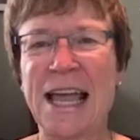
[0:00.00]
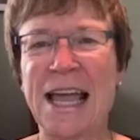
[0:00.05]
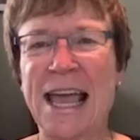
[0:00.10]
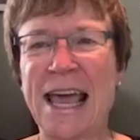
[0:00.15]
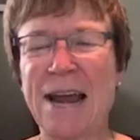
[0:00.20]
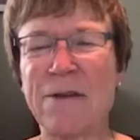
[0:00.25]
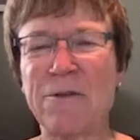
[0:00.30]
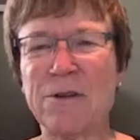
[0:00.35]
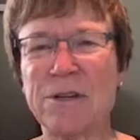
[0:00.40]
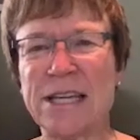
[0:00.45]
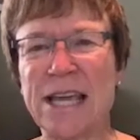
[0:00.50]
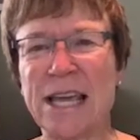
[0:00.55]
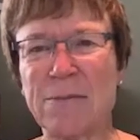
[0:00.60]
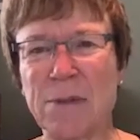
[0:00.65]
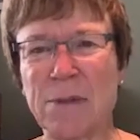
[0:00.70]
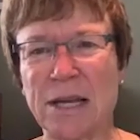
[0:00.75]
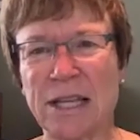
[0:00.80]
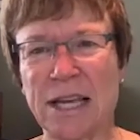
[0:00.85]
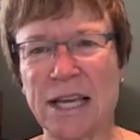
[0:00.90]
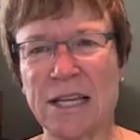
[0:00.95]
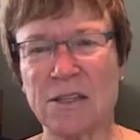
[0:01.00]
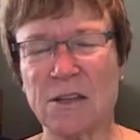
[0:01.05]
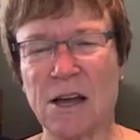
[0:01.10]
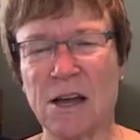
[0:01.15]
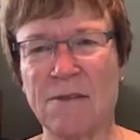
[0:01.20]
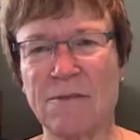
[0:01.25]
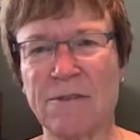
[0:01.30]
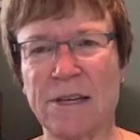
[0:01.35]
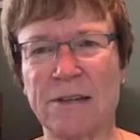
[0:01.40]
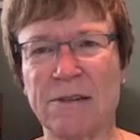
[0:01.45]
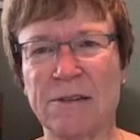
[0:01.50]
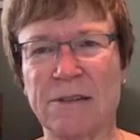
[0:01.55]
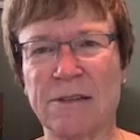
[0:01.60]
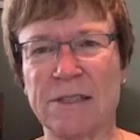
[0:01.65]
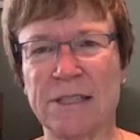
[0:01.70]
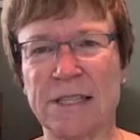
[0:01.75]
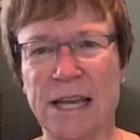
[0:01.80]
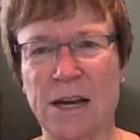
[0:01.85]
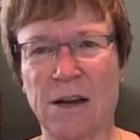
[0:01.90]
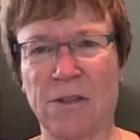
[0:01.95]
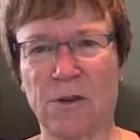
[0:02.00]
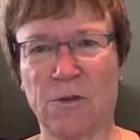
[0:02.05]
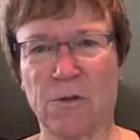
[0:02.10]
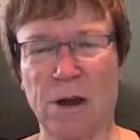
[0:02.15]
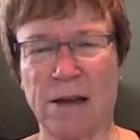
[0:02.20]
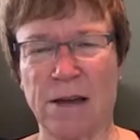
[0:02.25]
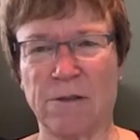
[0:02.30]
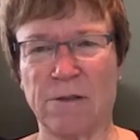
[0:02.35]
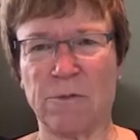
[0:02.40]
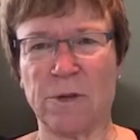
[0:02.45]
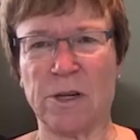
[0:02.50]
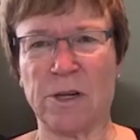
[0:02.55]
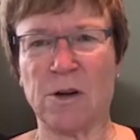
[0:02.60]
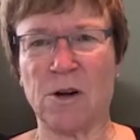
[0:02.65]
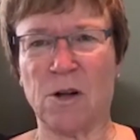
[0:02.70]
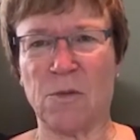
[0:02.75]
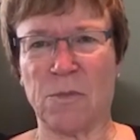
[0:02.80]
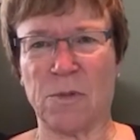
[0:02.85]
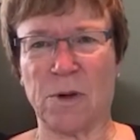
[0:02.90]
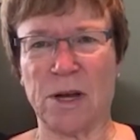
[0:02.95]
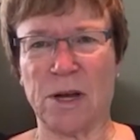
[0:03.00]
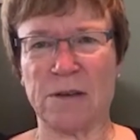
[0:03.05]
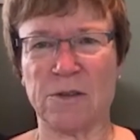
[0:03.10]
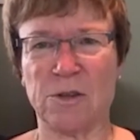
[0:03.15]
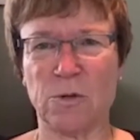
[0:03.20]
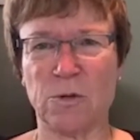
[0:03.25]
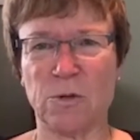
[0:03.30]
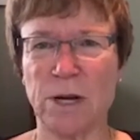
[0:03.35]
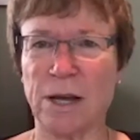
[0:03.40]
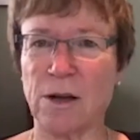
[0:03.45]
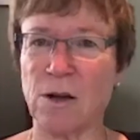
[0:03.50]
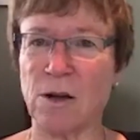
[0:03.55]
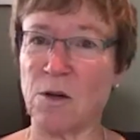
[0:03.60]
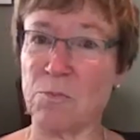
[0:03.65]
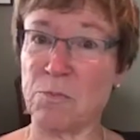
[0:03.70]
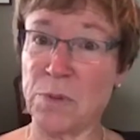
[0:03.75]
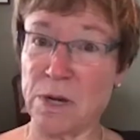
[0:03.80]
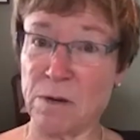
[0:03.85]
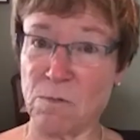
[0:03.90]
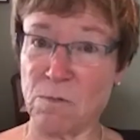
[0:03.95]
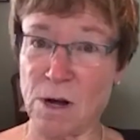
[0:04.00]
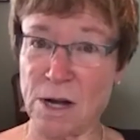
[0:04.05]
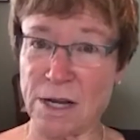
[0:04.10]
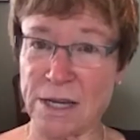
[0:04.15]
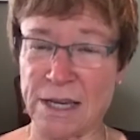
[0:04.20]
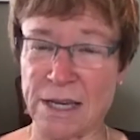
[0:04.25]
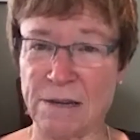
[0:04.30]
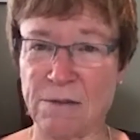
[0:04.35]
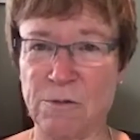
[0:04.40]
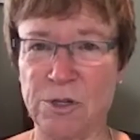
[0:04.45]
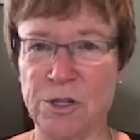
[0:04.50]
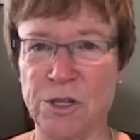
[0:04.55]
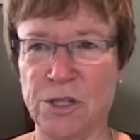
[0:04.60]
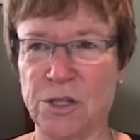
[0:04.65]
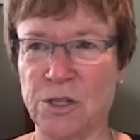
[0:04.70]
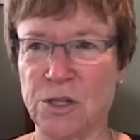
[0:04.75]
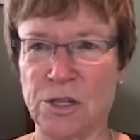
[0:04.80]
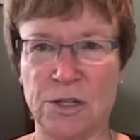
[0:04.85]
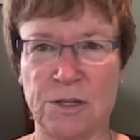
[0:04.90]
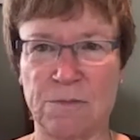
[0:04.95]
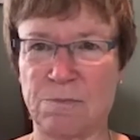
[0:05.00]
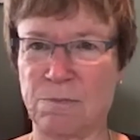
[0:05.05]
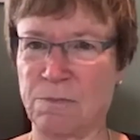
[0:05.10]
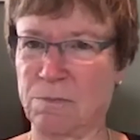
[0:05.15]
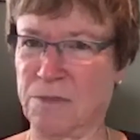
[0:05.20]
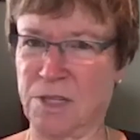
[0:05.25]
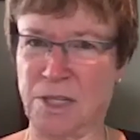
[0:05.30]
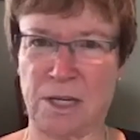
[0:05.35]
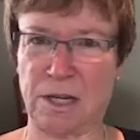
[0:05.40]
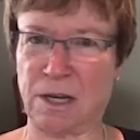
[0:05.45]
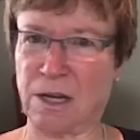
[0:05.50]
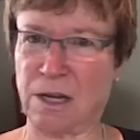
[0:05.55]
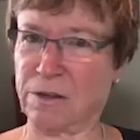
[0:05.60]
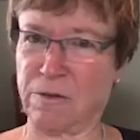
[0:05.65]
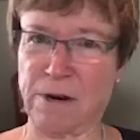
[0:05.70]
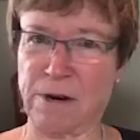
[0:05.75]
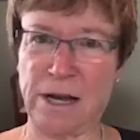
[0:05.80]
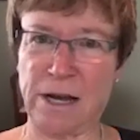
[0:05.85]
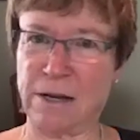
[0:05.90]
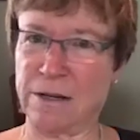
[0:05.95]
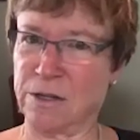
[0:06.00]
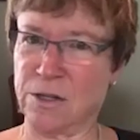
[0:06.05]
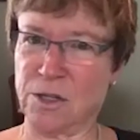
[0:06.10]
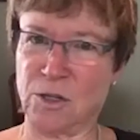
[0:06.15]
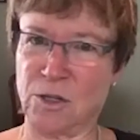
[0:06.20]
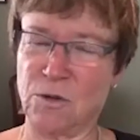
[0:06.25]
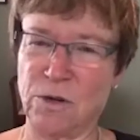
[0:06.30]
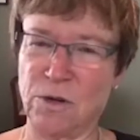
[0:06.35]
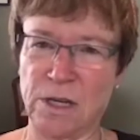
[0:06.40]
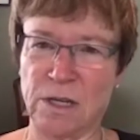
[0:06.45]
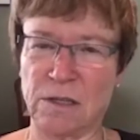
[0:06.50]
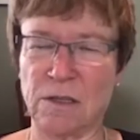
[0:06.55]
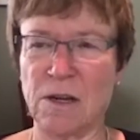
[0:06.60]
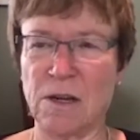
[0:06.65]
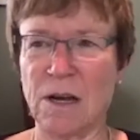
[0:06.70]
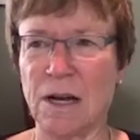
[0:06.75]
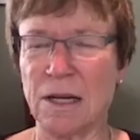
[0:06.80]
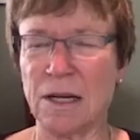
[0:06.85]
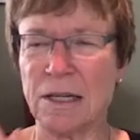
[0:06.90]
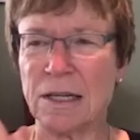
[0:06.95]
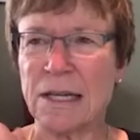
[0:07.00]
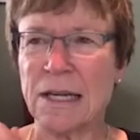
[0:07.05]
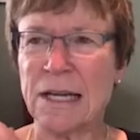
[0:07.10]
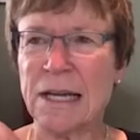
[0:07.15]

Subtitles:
And I would take my legs off and get on the ground, and I do what I call butt walking, which is just sitting on the ground and scooting along.